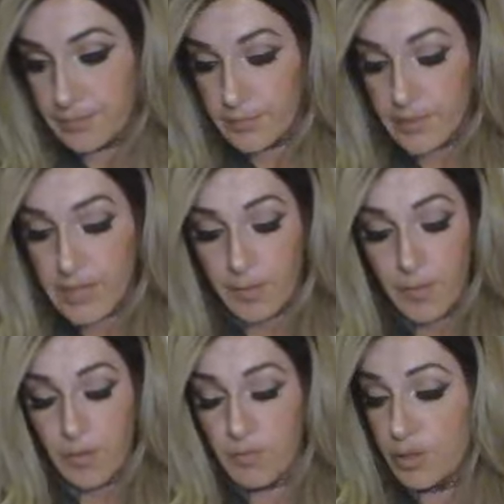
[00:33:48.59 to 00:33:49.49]
they would
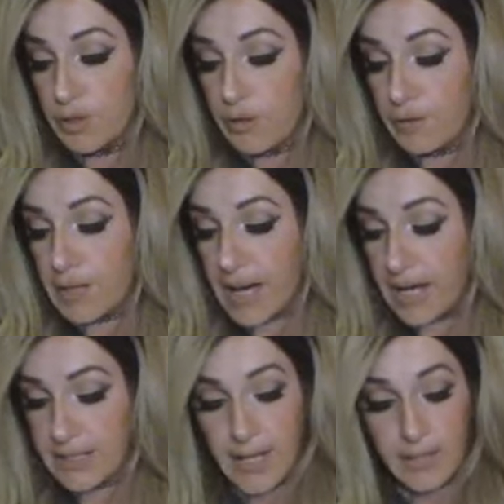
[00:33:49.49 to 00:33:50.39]
remove
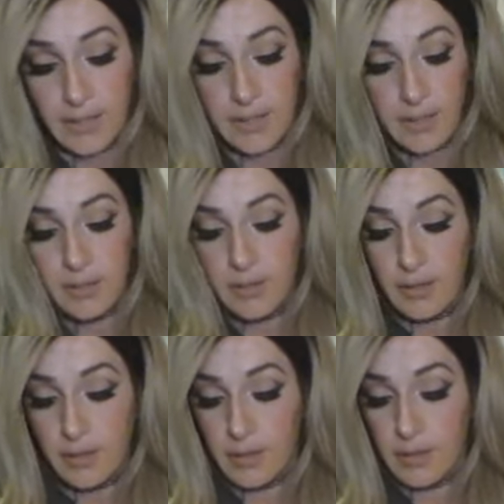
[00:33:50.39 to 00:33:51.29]
content
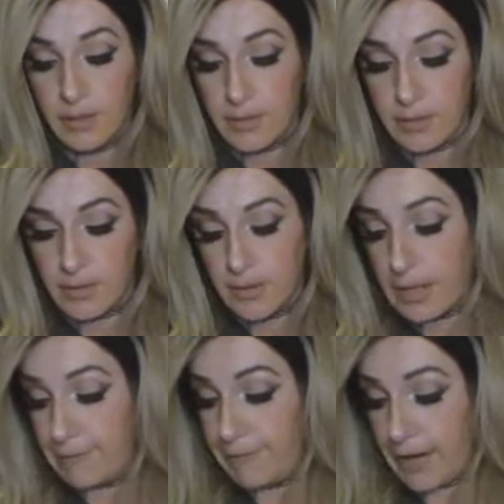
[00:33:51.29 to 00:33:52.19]

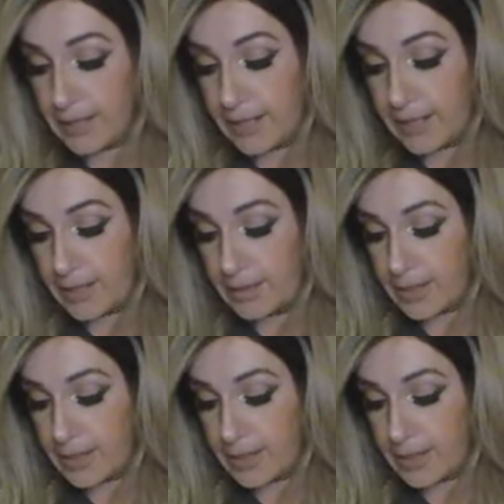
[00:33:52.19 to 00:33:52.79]
that violated,